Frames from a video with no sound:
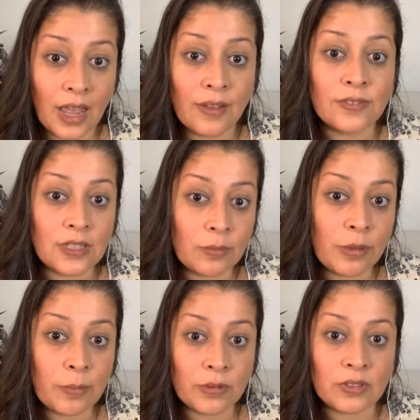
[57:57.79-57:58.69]
I have
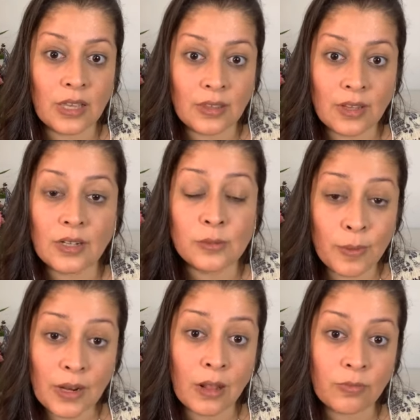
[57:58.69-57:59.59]
seen people say that
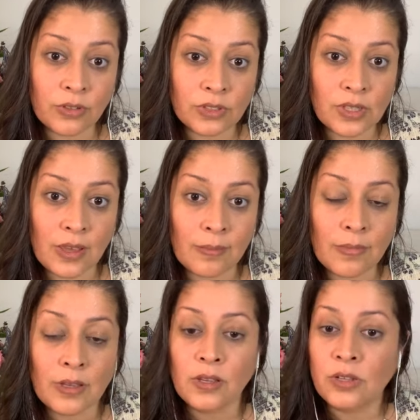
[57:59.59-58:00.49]
it's been helpful to
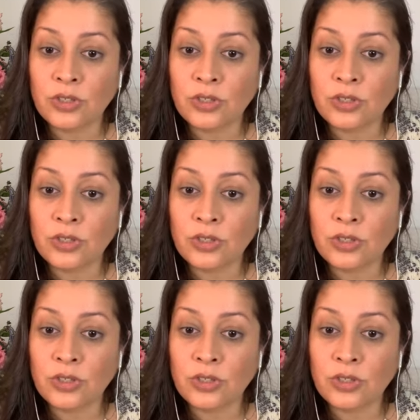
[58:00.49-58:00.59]
them.